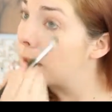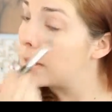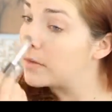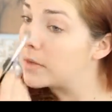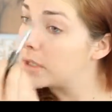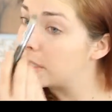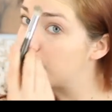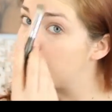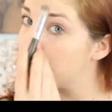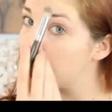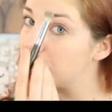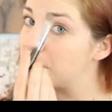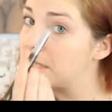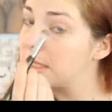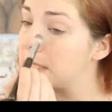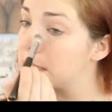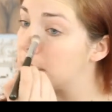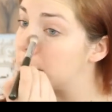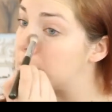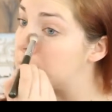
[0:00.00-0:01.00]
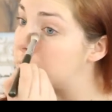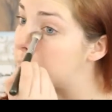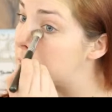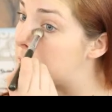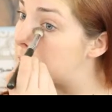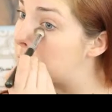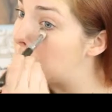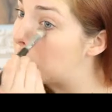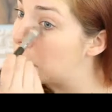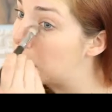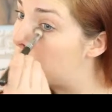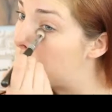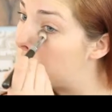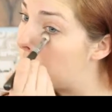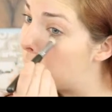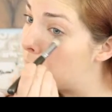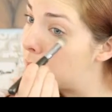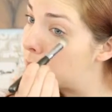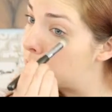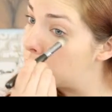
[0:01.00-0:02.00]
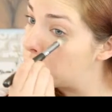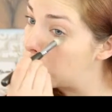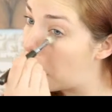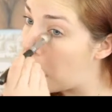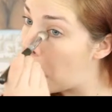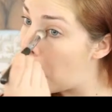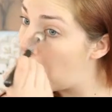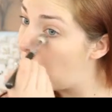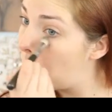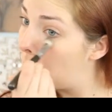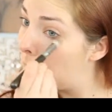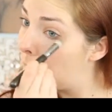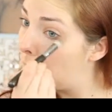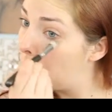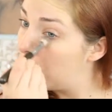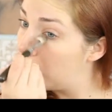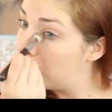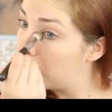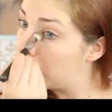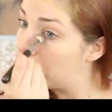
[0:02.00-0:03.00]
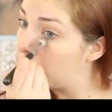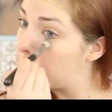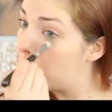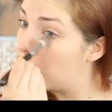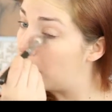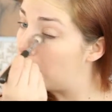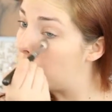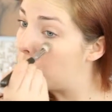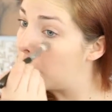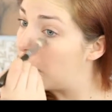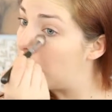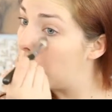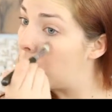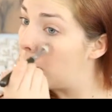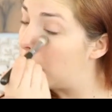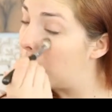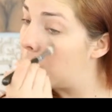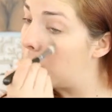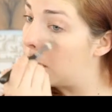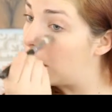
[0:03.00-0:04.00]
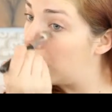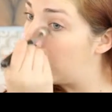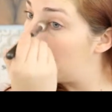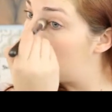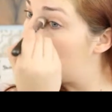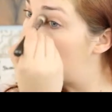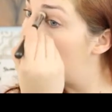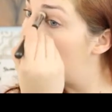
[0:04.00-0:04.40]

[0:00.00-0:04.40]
And this brush is the concealer brush from the